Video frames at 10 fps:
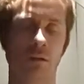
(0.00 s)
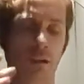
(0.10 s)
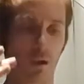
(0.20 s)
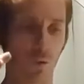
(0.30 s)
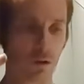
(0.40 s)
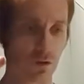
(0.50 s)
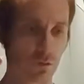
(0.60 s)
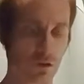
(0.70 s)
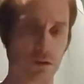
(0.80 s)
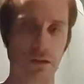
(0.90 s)
they want to
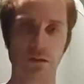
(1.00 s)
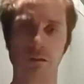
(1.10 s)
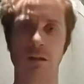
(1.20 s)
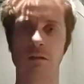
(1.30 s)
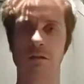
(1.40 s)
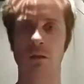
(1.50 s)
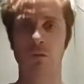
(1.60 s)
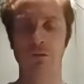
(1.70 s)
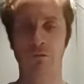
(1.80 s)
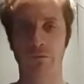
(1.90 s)
resist us, they
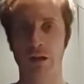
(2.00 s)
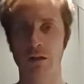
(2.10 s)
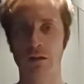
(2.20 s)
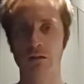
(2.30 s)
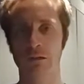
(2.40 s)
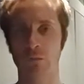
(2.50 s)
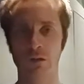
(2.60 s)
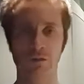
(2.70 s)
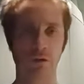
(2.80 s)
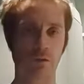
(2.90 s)
want to fight us, they
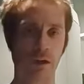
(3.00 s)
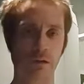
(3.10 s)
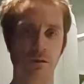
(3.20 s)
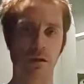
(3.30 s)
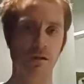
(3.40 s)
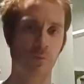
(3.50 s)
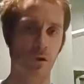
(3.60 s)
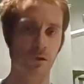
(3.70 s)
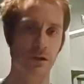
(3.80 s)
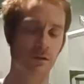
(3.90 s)
want to erase us,
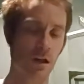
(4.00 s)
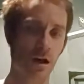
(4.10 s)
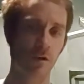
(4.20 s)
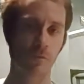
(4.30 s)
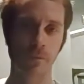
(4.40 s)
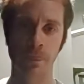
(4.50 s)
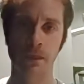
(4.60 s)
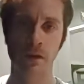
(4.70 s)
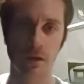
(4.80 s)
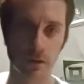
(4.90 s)
push us out,
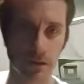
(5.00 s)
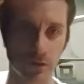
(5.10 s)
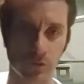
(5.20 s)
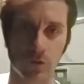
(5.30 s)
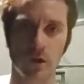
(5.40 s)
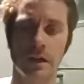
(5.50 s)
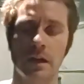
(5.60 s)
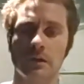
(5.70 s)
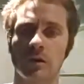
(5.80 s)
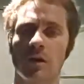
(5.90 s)
destroy
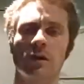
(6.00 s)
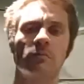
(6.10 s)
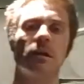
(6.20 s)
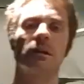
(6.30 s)
us, harm